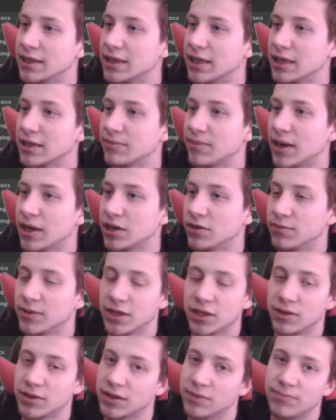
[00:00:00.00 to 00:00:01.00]
this mesh,
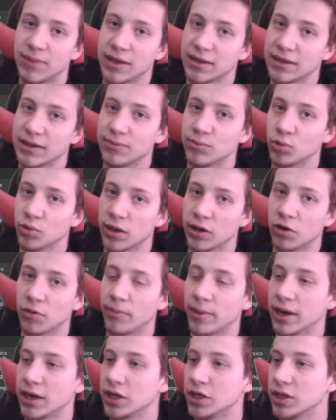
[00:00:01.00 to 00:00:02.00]
which is basic Boolean
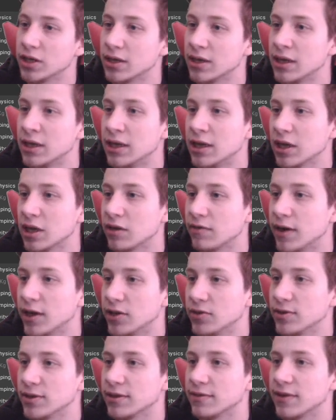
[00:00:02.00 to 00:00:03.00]
operation, quite
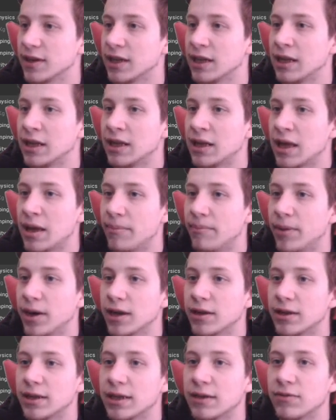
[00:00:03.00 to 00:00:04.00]
useful.
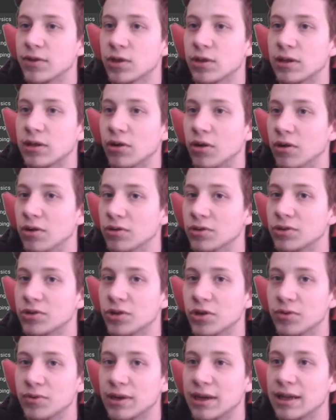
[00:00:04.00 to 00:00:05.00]
But what it
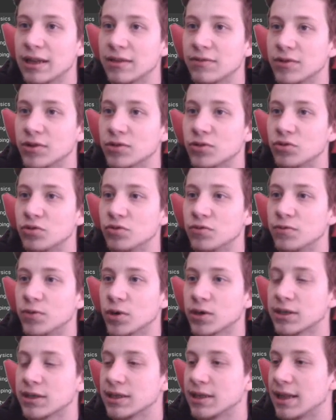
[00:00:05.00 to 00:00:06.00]
also did was to
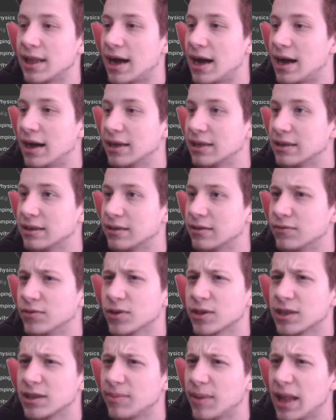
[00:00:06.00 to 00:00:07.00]
voxelize,
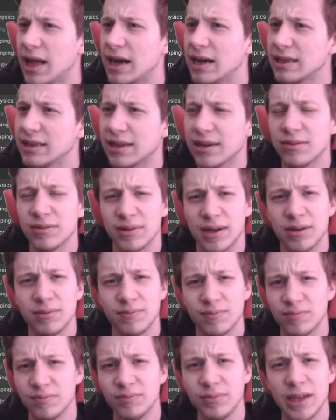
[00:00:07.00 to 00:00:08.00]

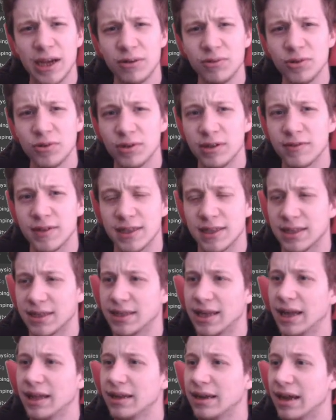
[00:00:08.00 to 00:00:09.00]
how do you even
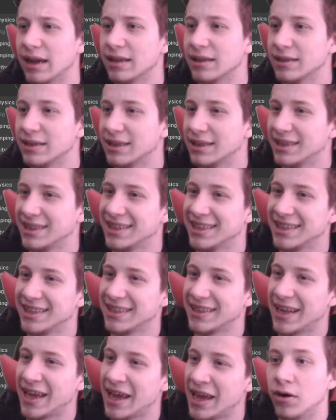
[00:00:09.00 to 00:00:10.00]
say that?
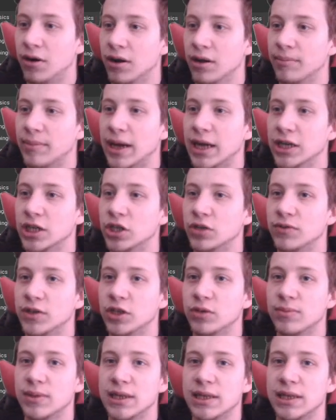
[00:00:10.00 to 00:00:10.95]
Whole mesh, which